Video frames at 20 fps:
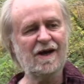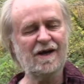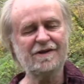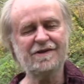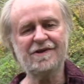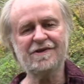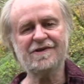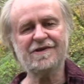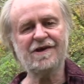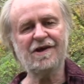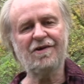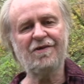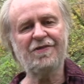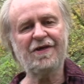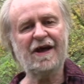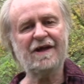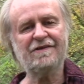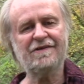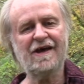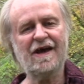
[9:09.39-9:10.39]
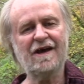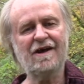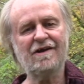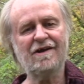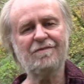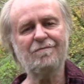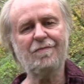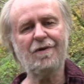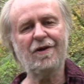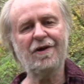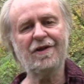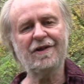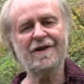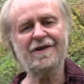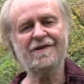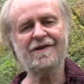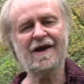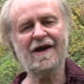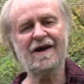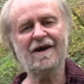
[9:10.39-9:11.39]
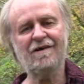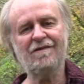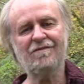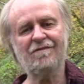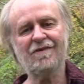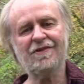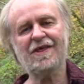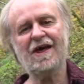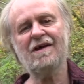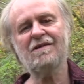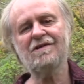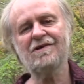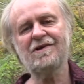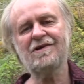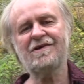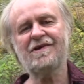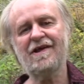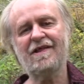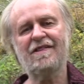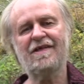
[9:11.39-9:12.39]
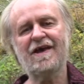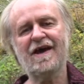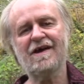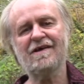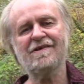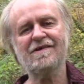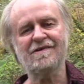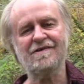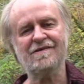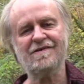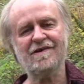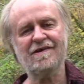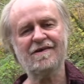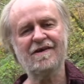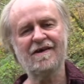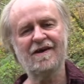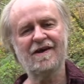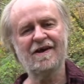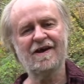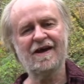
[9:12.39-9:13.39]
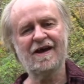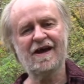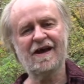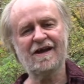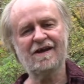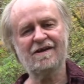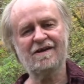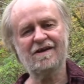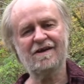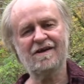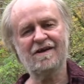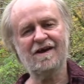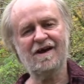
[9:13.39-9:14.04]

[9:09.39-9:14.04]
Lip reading: distill that down and boil it down without losing the essence, and